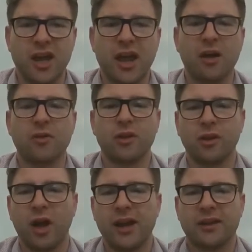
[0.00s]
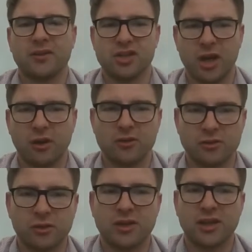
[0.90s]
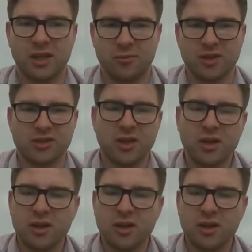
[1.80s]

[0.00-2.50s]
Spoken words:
how the light and the shadows look in the image.